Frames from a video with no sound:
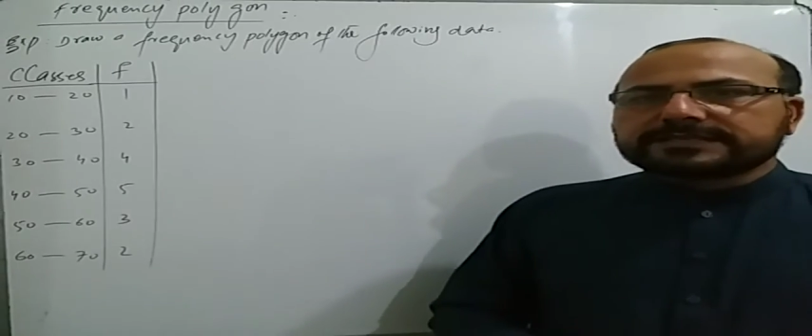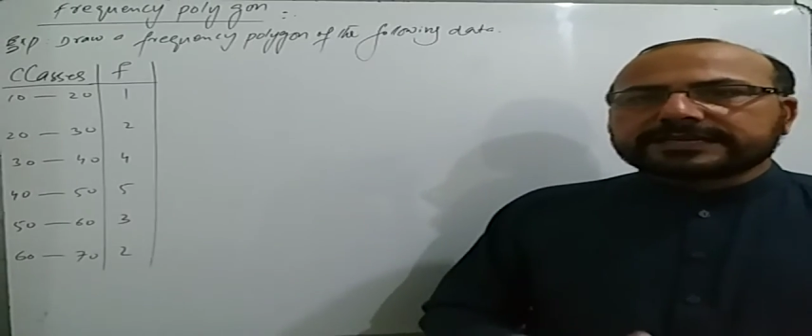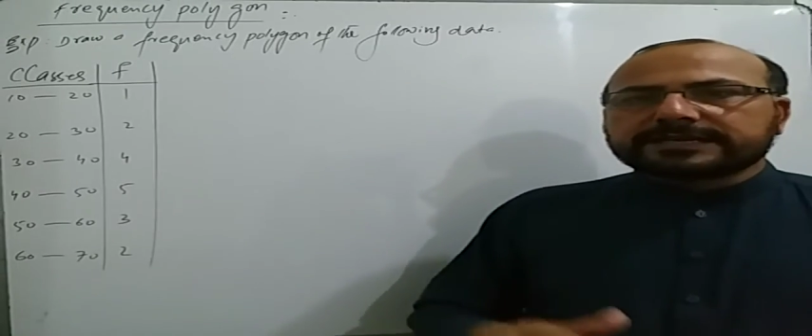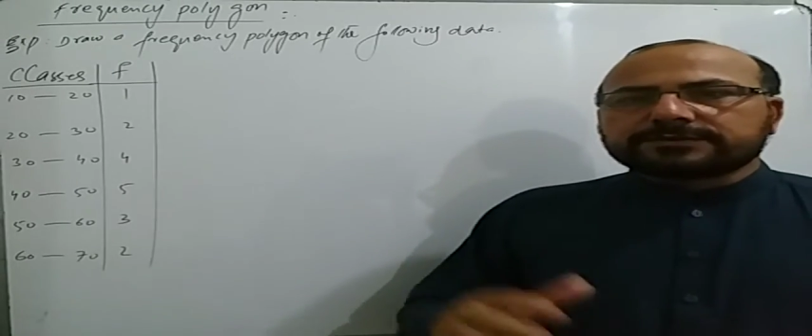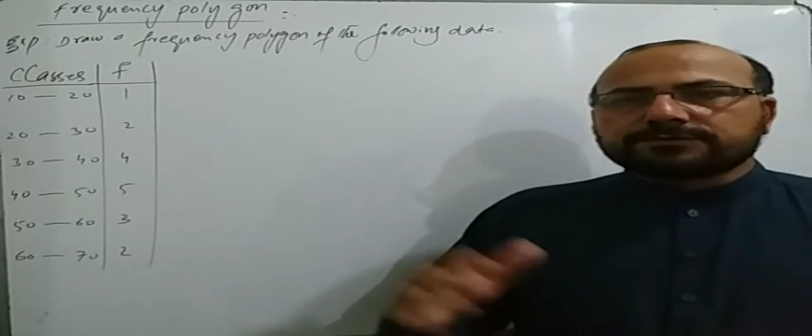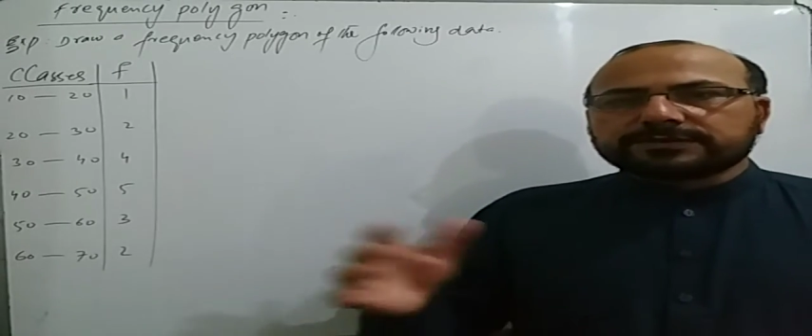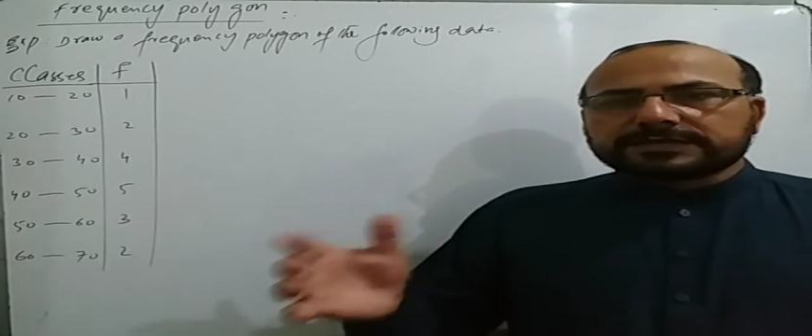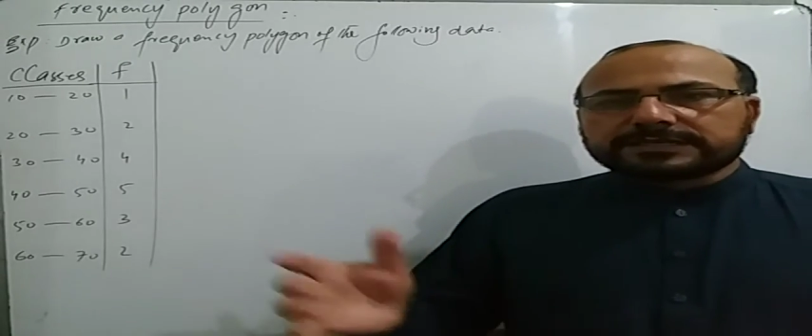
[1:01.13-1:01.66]

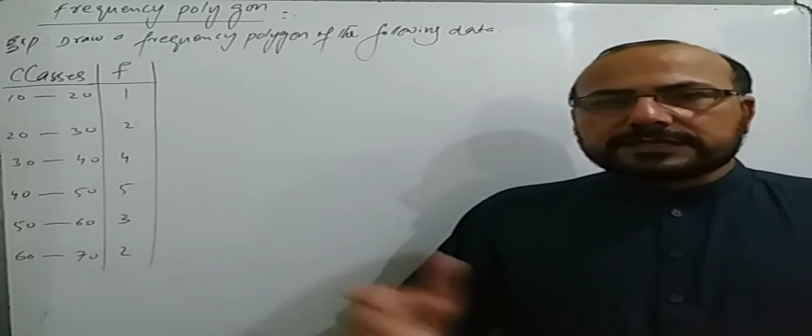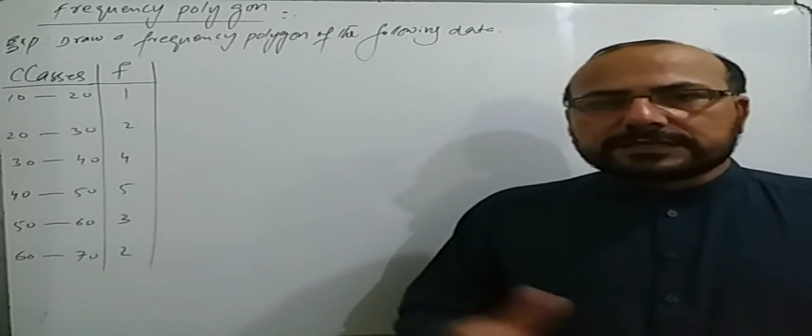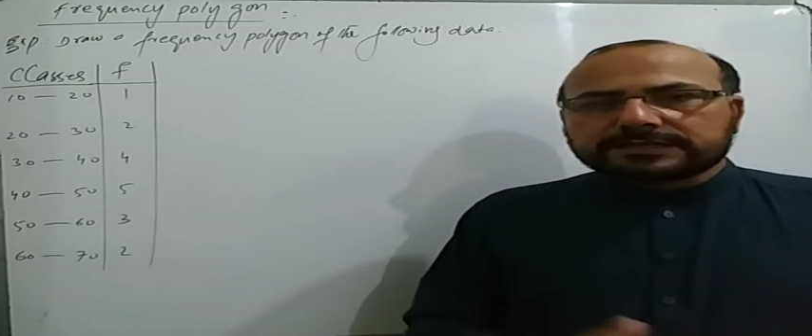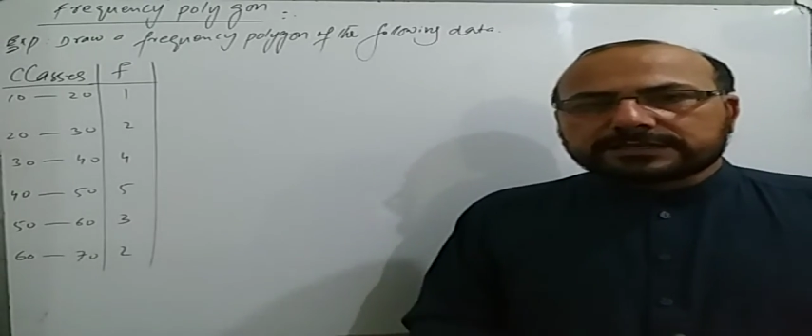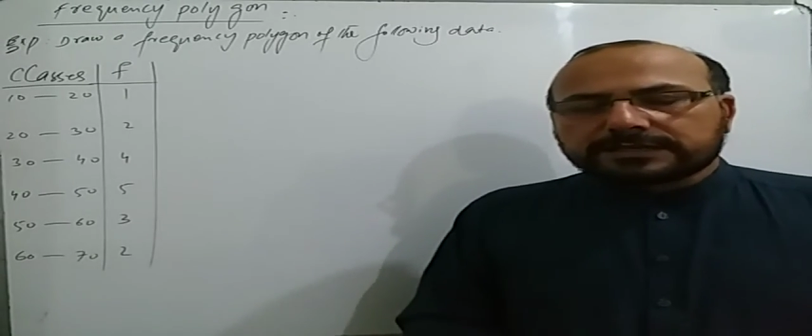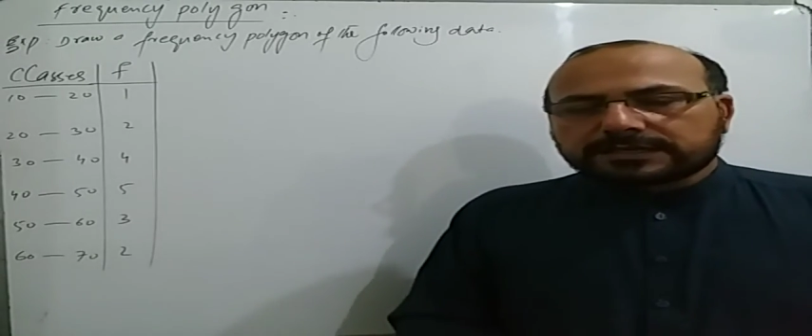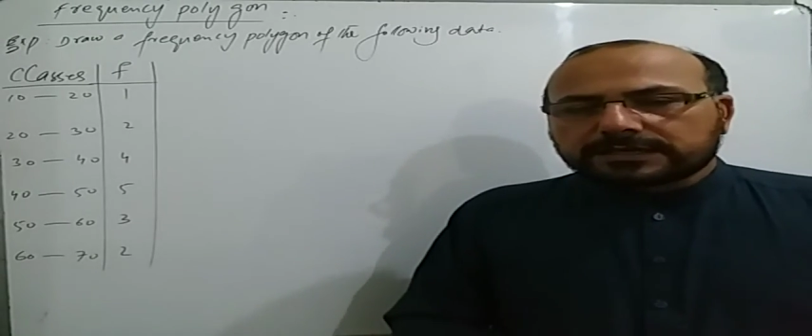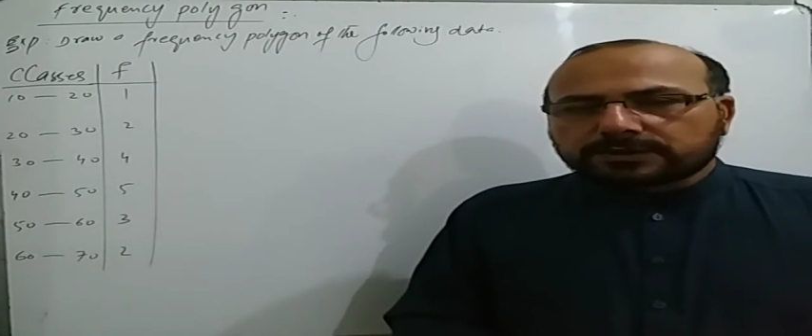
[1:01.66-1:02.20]
Then we
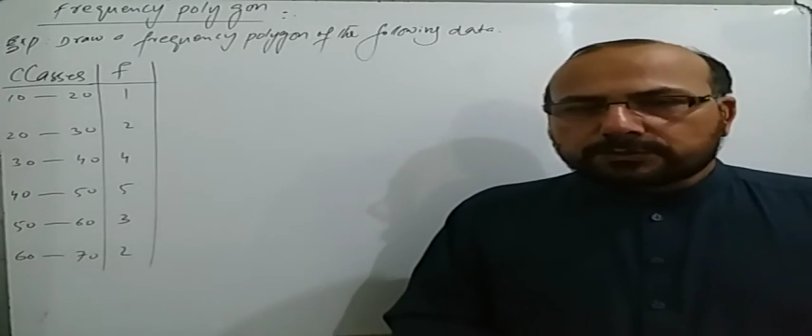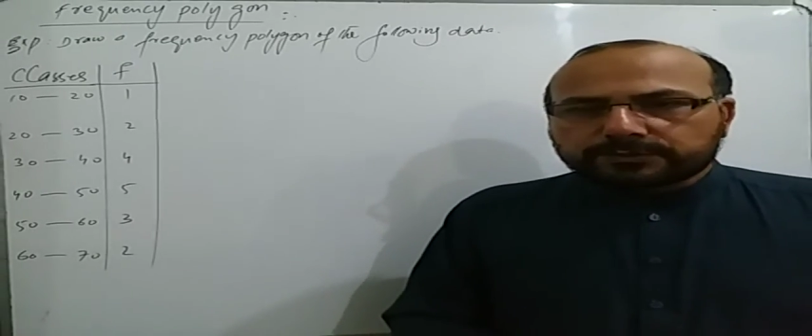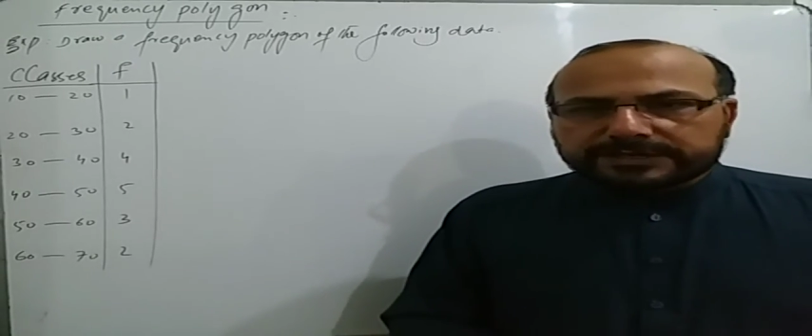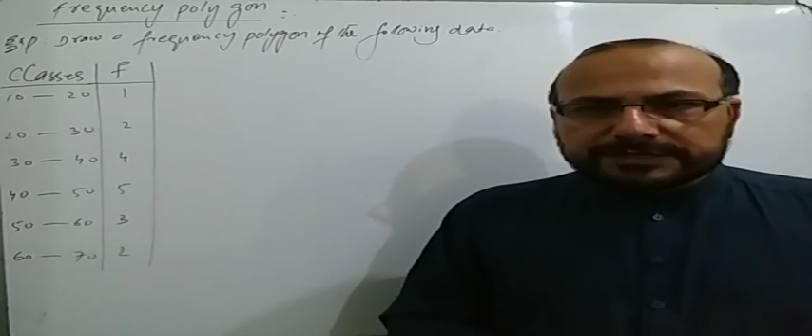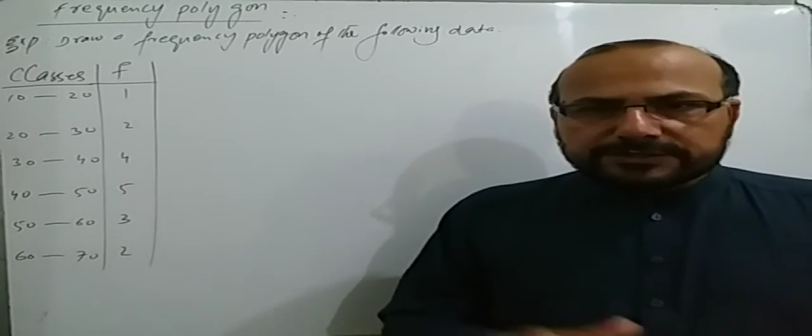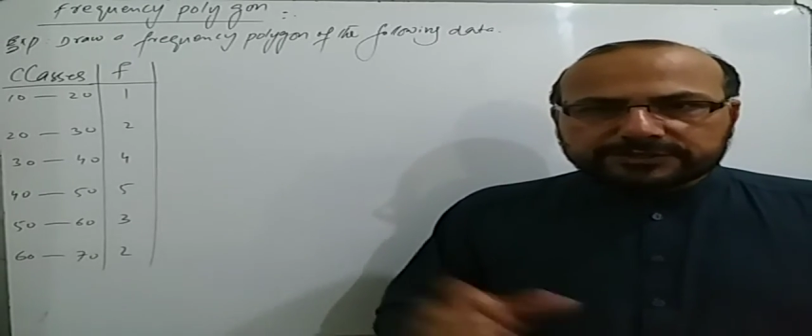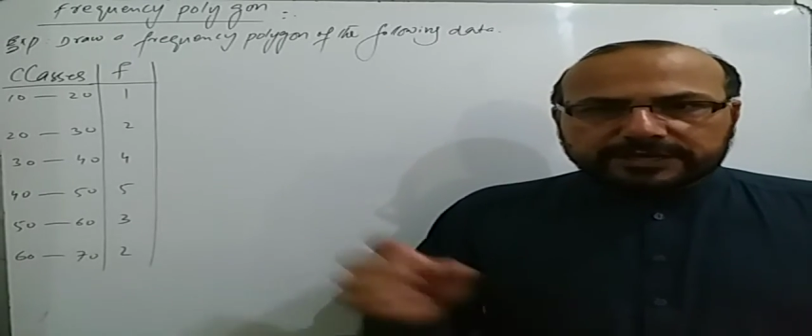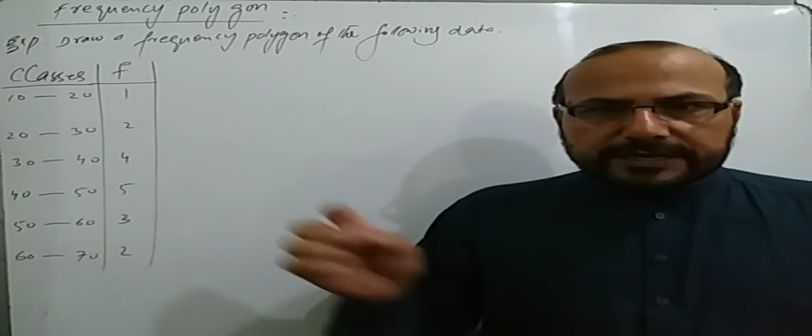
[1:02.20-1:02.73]

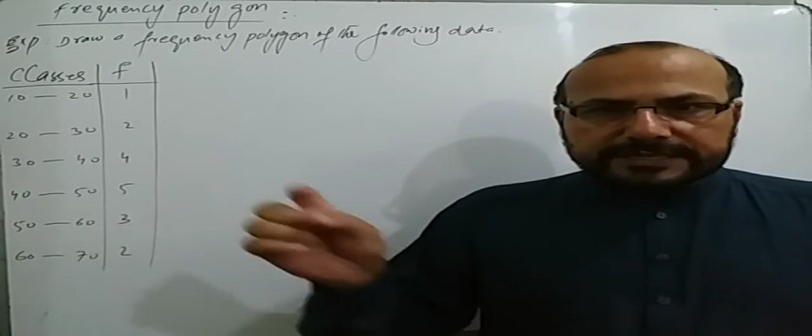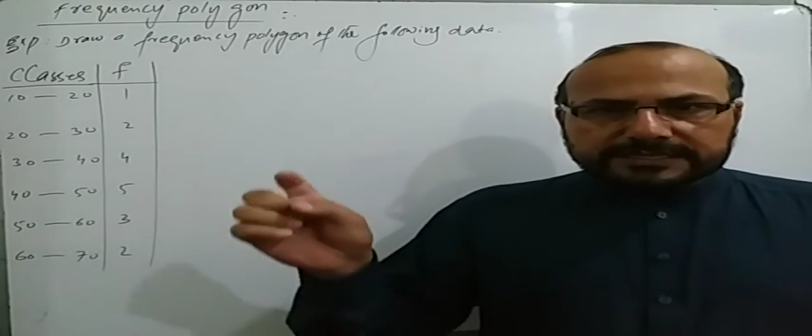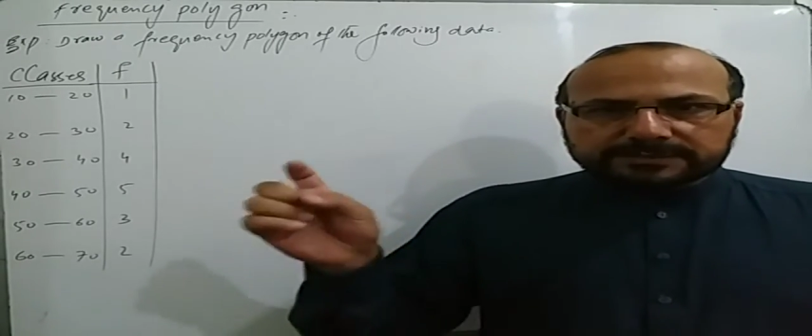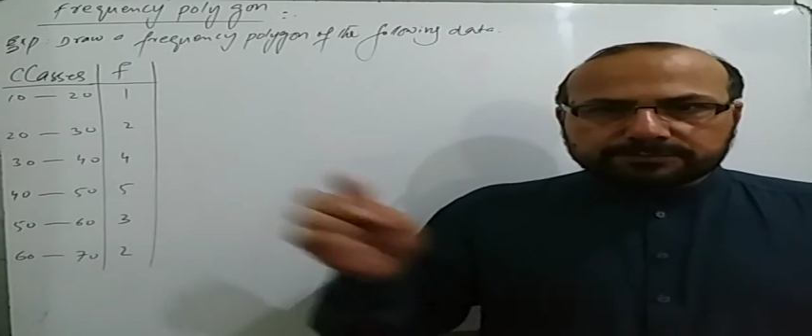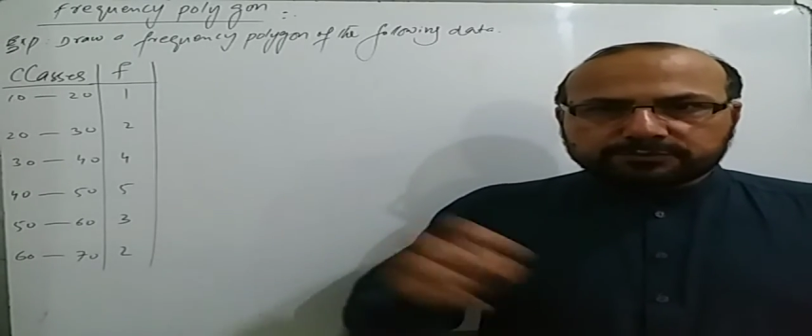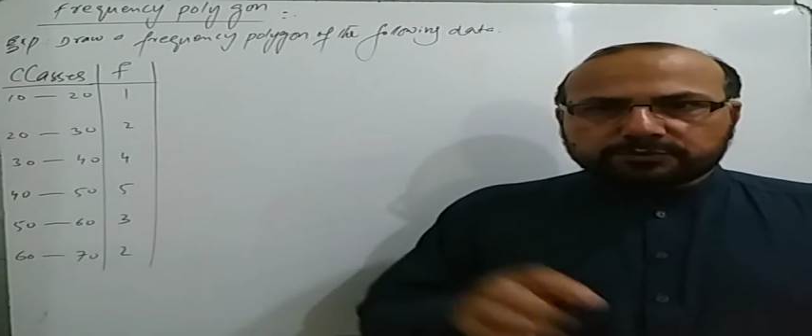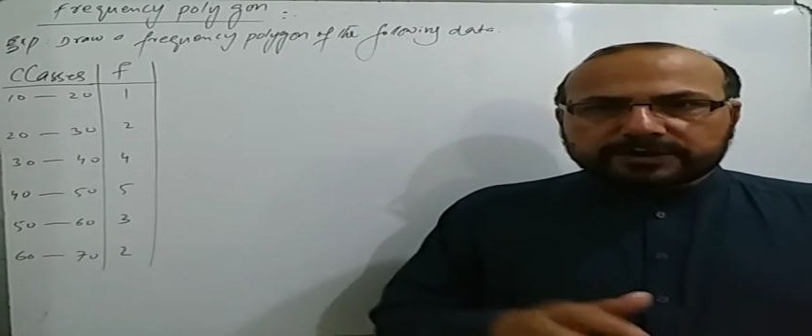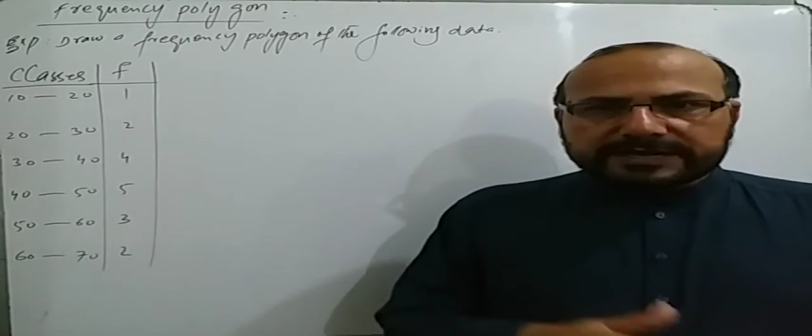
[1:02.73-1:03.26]
will join the
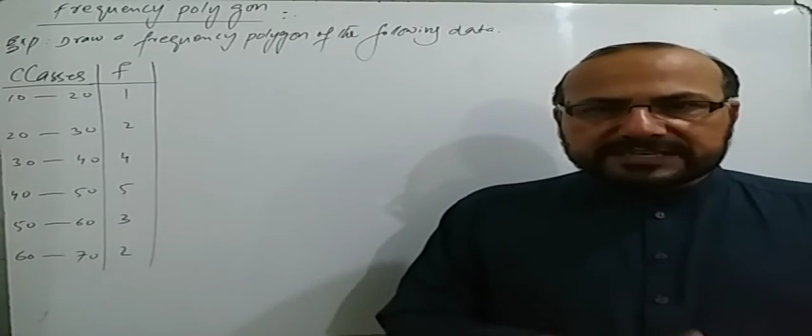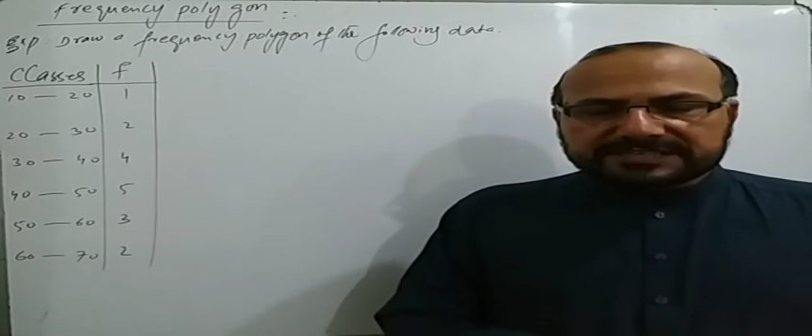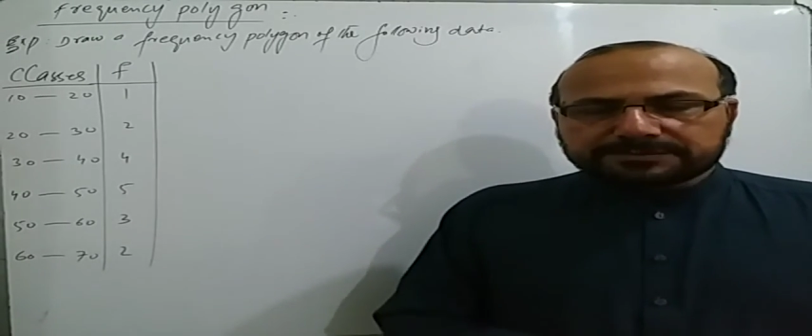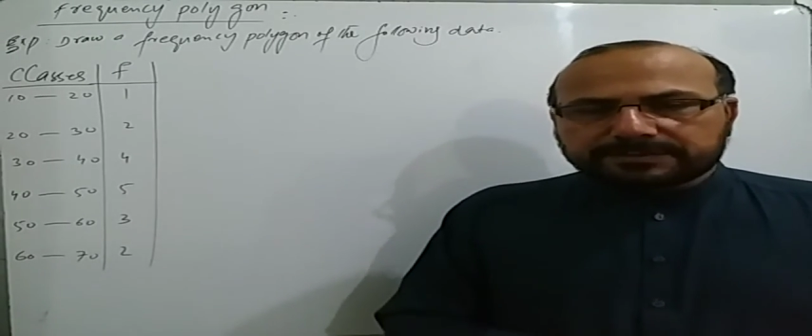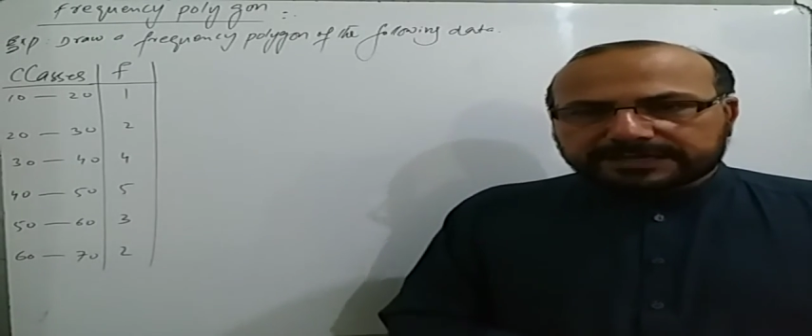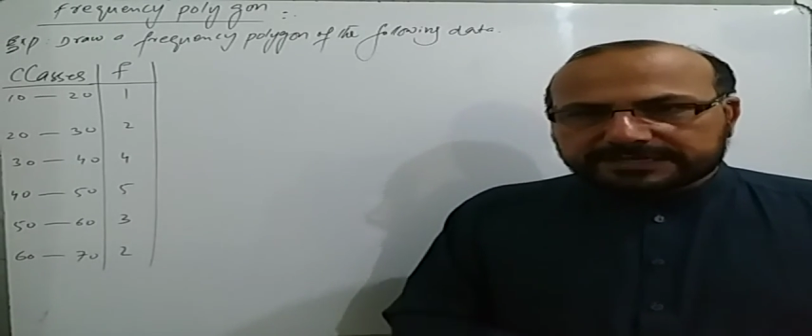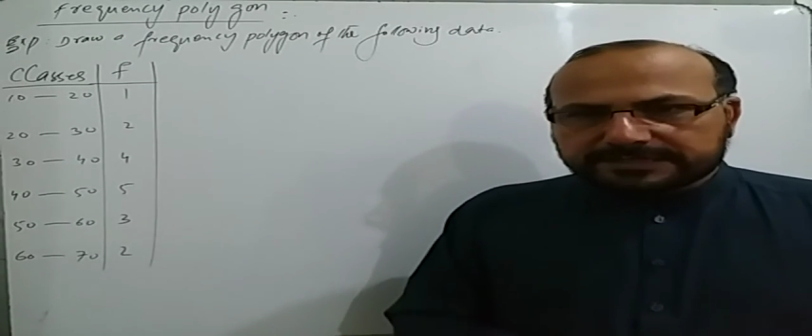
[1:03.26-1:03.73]
points by